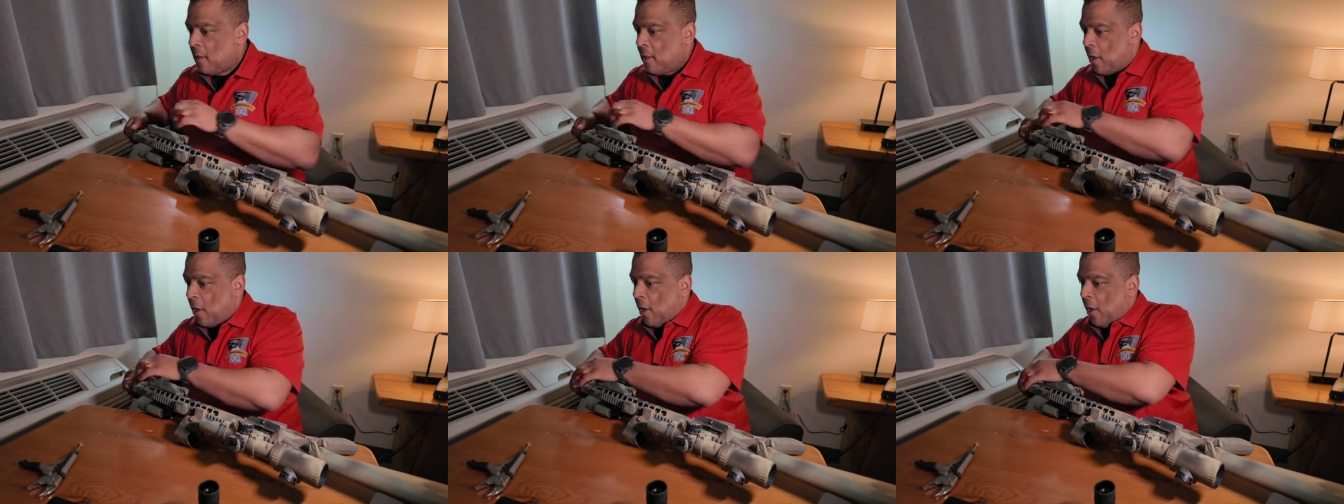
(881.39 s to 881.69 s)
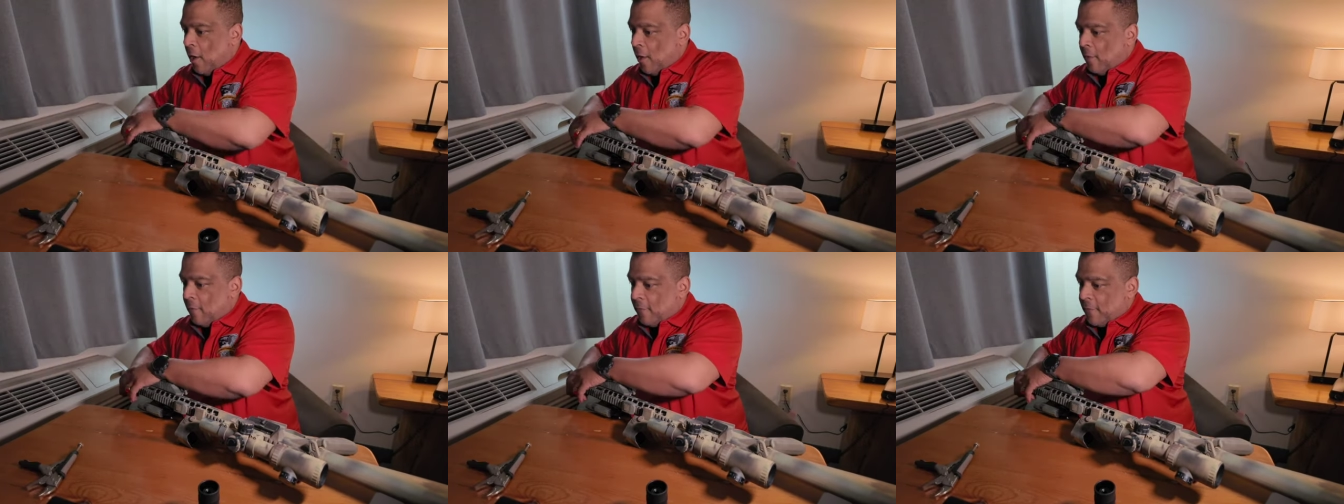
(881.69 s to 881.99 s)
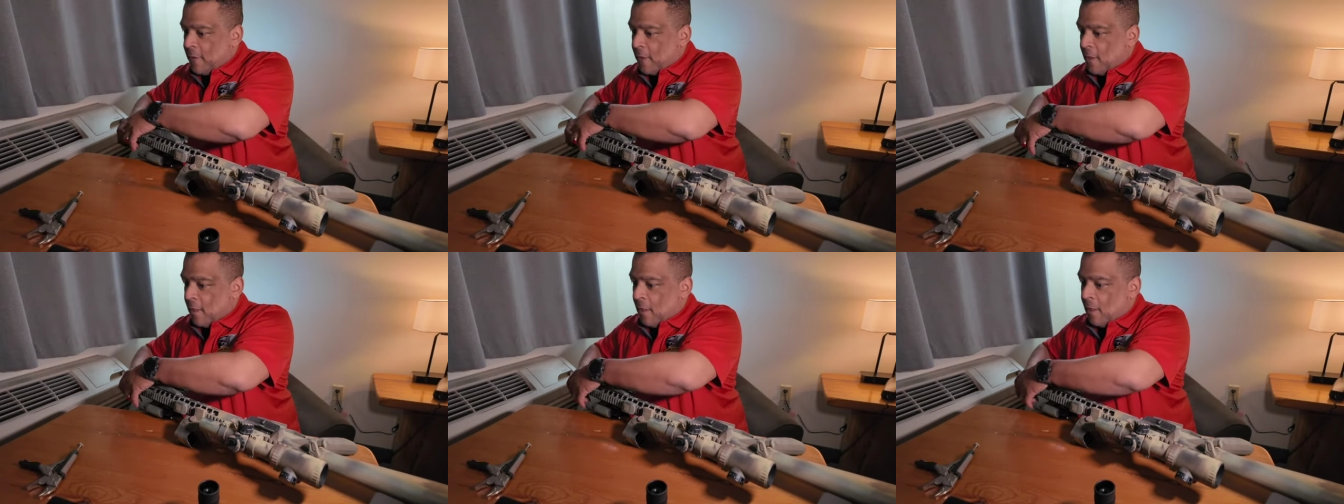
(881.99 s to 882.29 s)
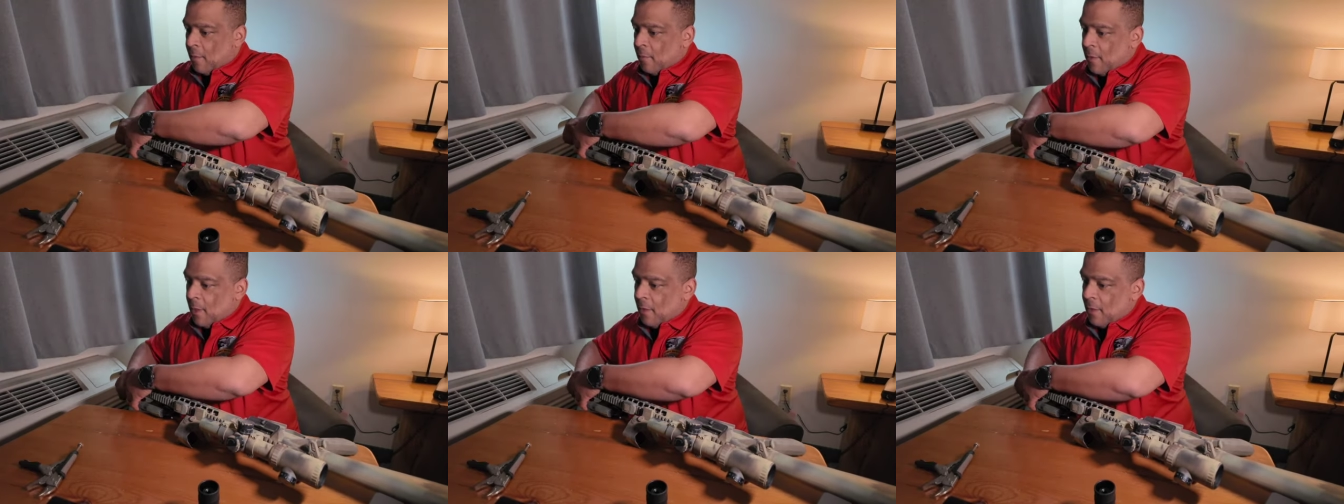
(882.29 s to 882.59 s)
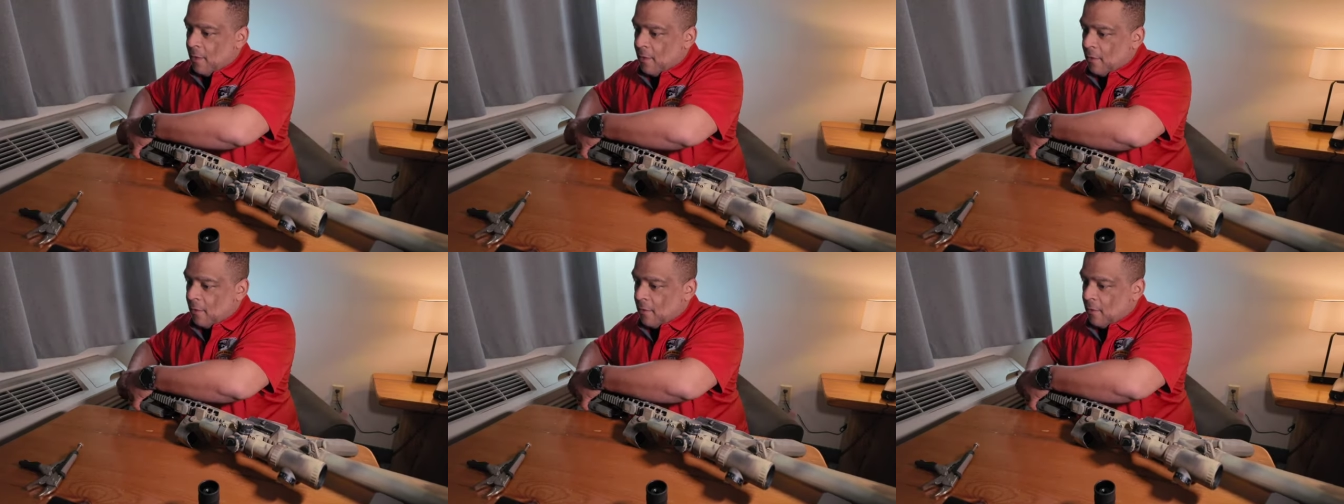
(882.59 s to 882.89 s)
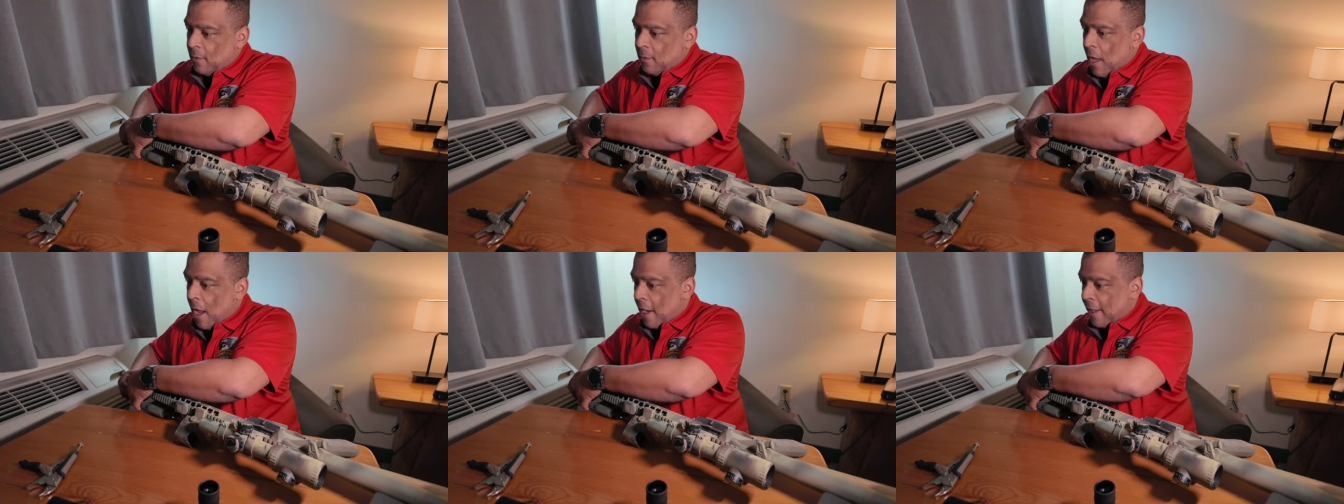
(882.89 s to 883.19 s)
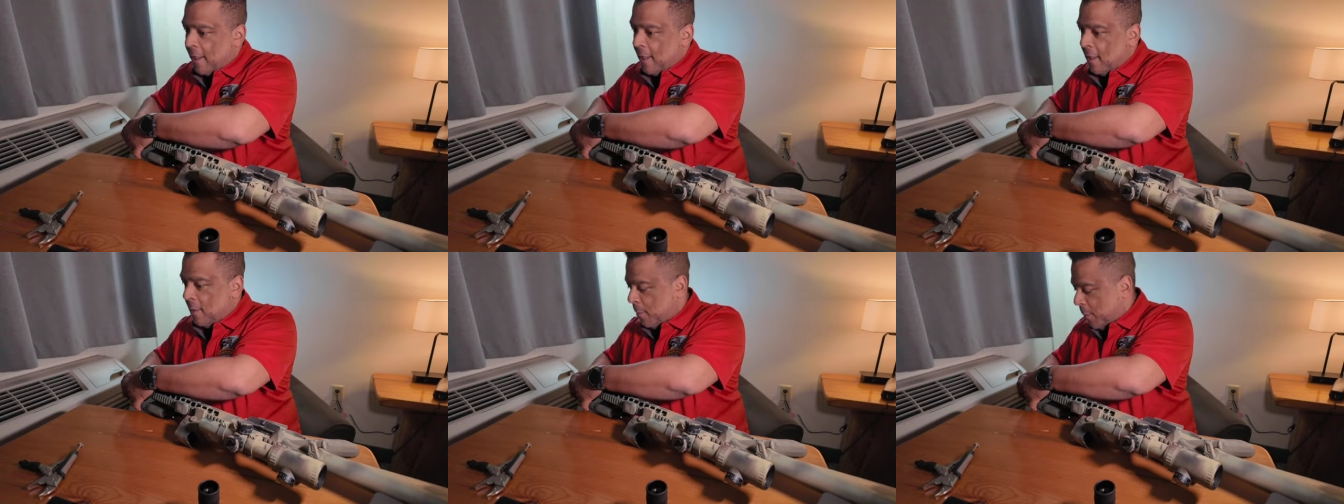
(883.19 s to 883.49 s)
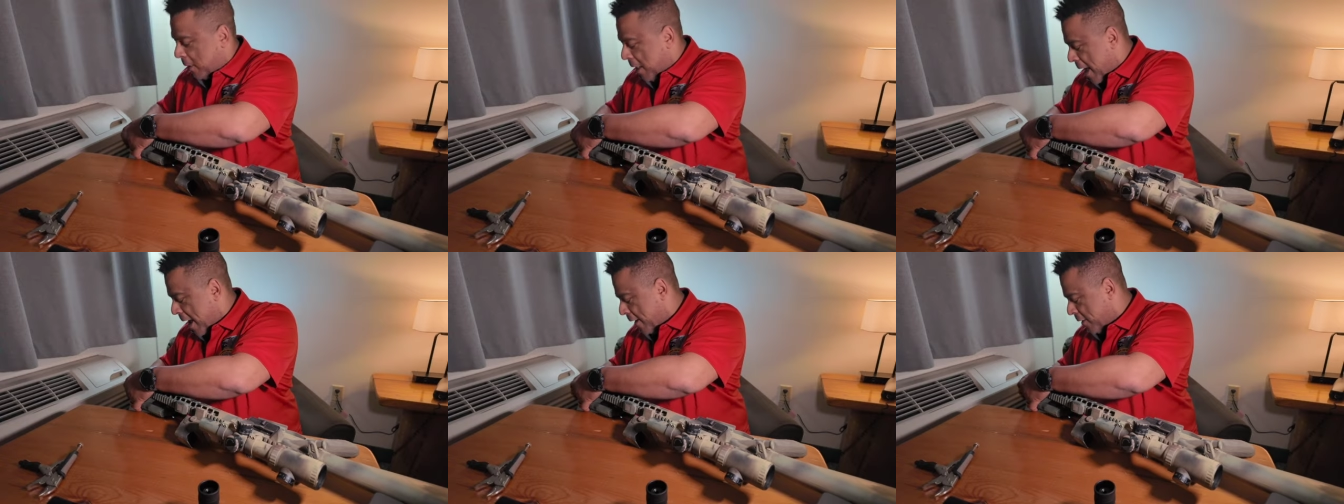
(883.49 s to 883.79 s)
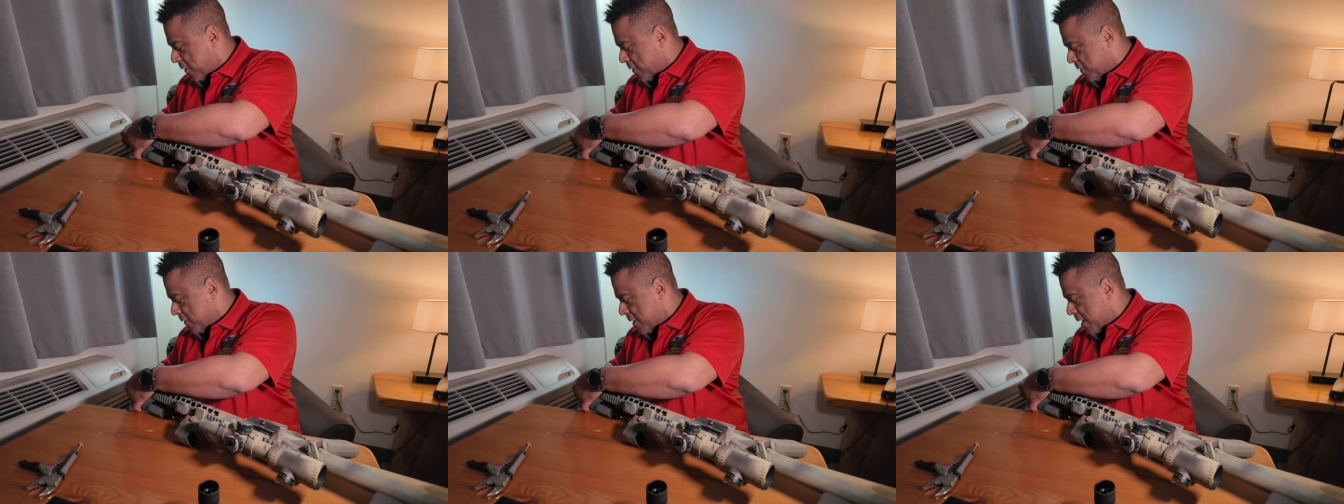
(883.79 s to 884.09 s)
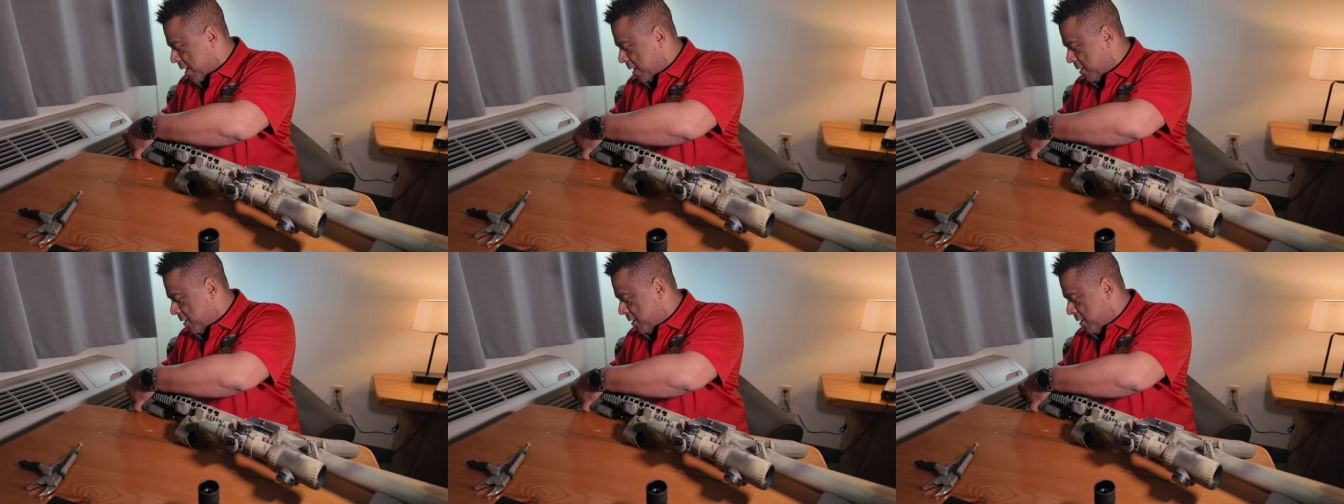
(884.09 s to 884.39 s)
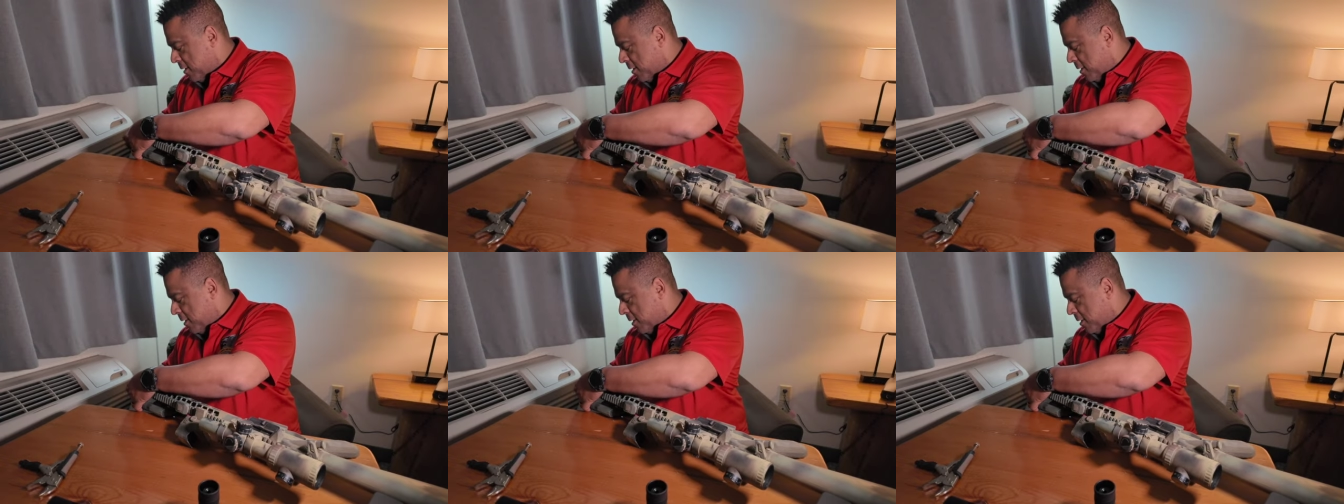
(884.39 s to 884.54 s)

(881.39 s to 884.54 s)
curved locking plier set,